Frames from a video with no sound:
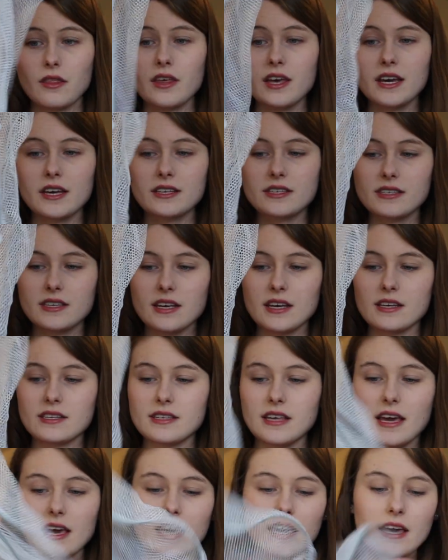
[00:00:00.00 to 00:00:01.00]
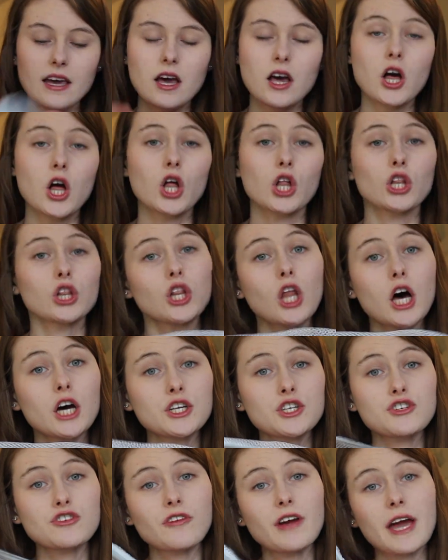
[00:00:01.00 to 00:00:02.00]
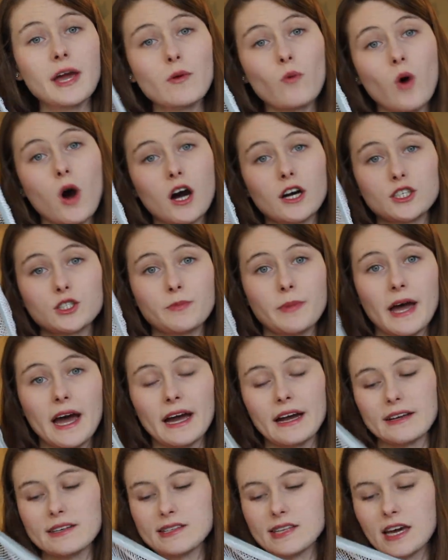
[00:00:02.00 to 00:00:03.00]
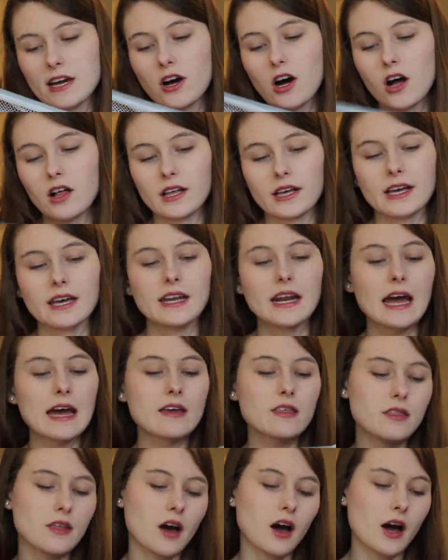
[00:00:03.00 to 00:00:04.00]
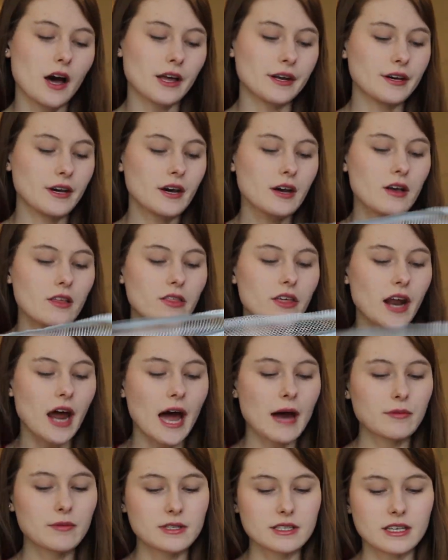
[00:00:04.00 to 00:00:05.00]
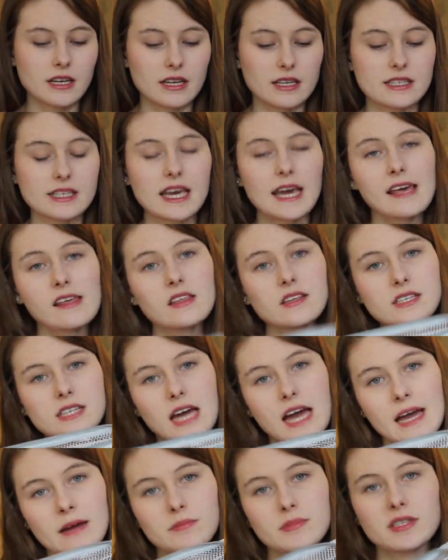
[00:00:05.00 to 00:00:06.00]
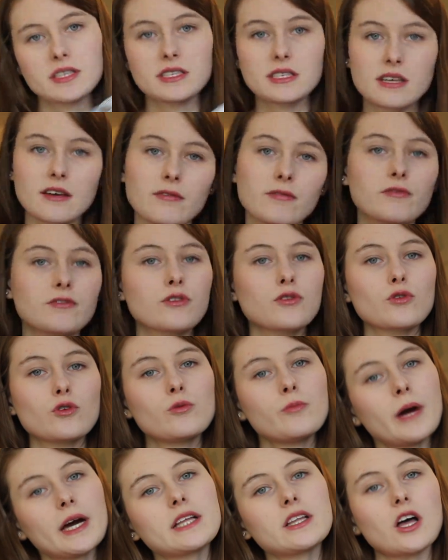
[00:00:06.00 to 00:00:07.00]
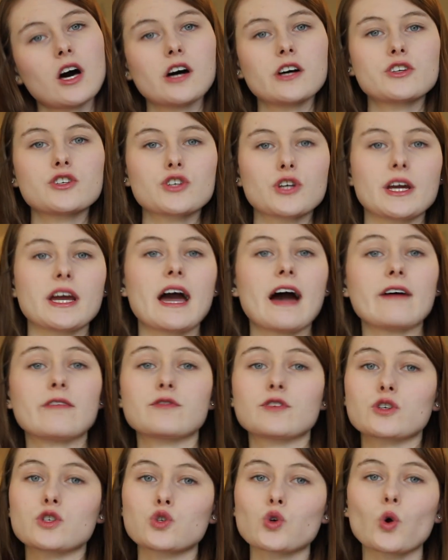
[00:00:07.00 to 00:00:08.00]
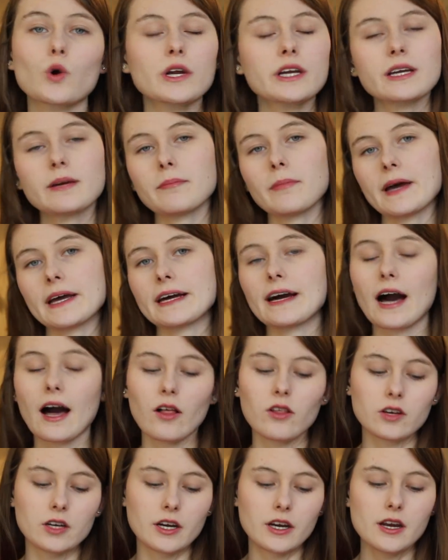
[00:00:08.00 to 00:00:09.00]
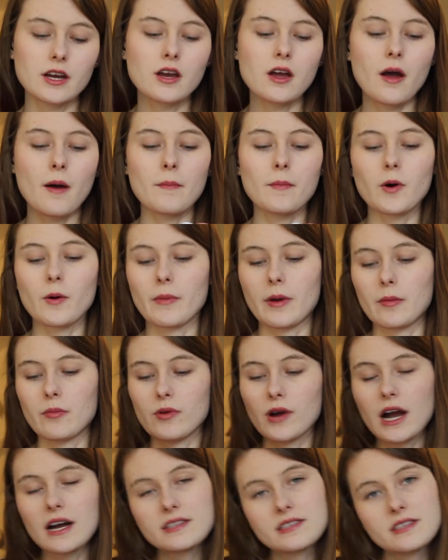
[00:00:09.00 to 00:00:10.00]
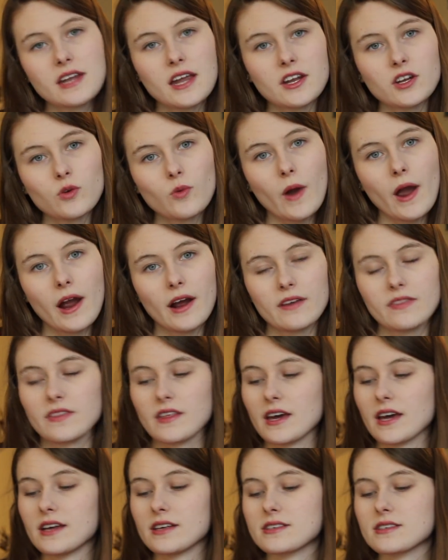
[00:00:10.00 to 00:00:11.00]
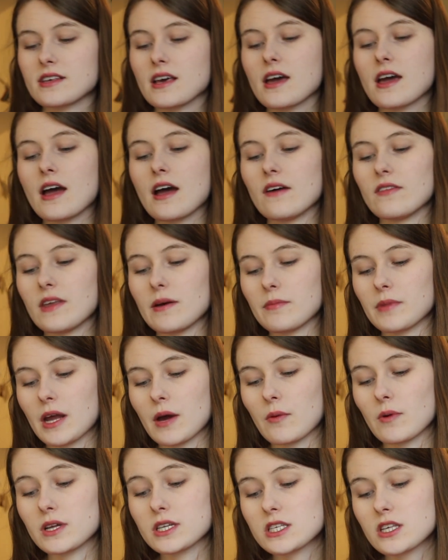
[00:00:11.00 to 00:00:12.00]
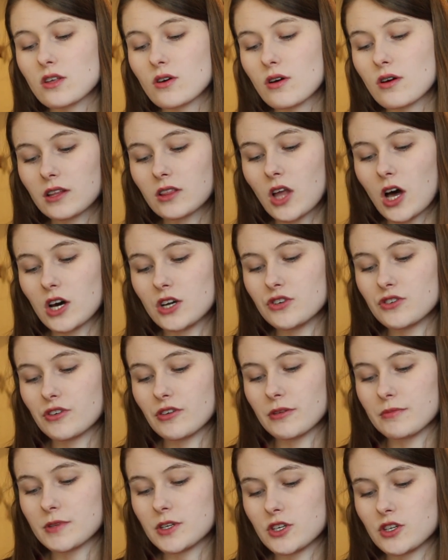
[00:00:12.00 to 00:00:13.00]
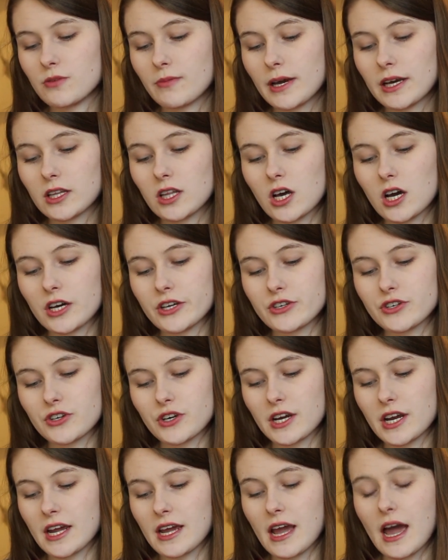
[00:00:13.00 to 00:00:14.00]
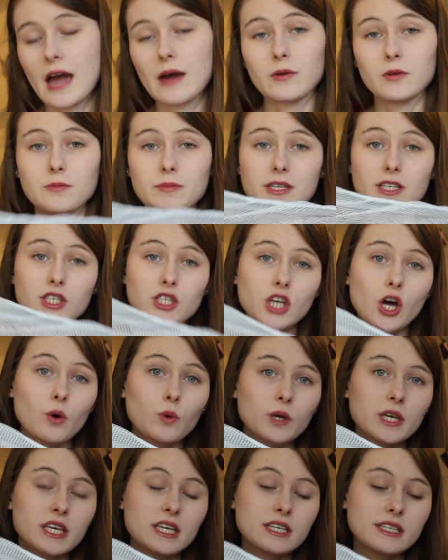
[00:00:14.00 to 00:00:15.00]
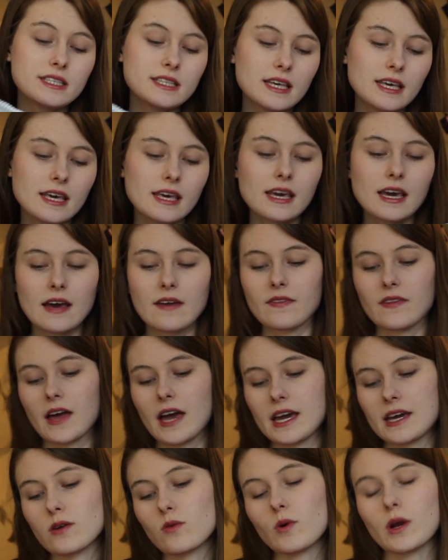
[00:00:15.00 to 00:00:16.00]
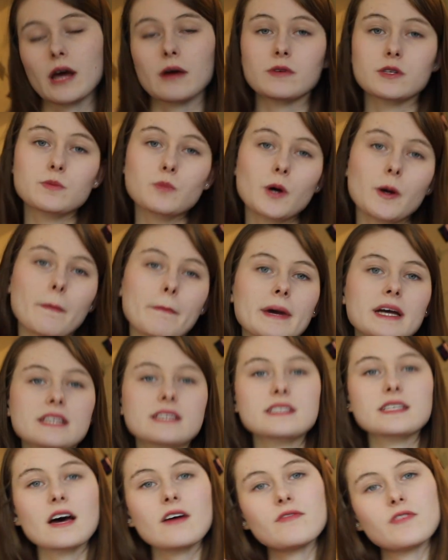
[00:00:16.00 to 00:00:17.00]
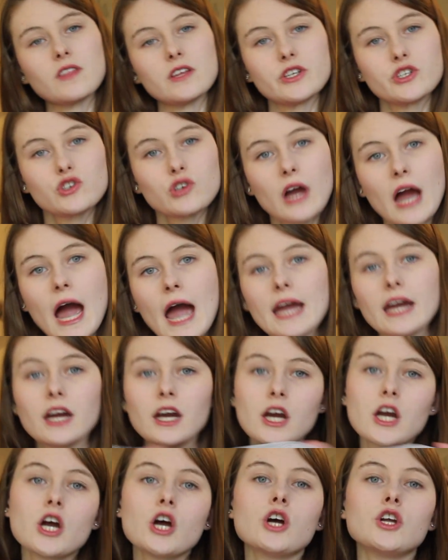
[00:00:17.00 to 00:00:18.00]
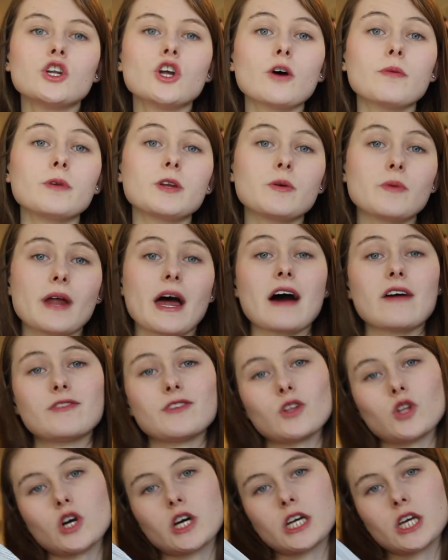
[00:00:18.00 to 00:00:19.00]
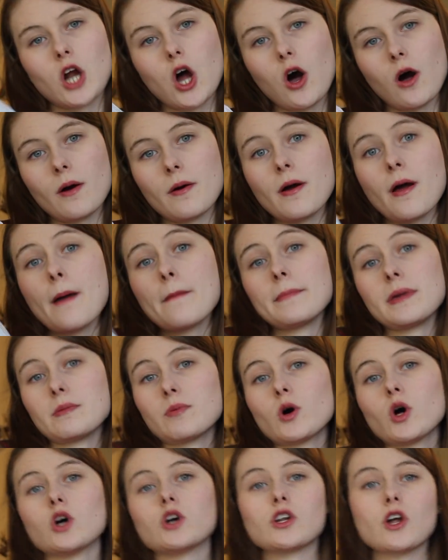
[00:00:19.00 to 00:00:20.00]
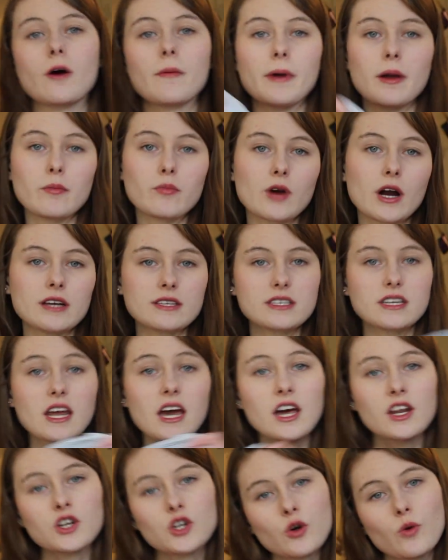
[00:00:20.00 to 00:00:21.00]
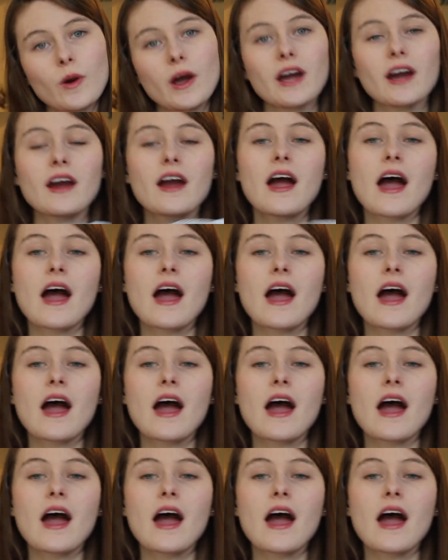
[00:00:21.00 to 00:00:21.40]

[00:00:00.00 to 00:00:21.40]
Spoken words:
This is a lingerie wash bag, as they call it, and I thought that I was gonna take the time to sift through my laundry after sorting it by color, put my bras and underwear in this, and then when I went to the laundry room to do my laundry, it would be so easy, and when I was putting my stuff in the dryer, nobody would have to look at me pulling all my bras and underwear